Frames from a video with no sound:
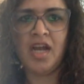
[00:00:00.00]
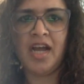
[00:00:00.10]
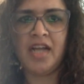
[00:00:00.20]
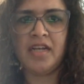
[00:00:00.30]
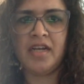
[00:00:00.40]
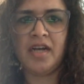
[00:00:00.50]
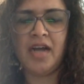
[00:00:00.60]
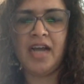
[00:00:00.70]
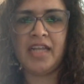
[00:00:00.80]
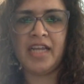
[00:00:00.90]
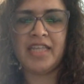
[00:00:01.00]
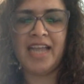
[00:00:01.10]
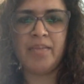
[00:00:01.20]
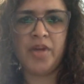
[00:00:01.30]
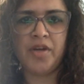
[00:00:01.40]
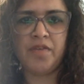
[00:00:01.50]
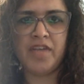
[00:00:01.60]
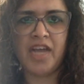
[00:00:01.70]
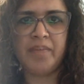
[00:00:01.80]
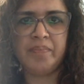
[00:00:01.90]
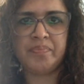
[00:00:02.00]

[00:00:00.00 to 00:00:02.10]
And I think at that point of time,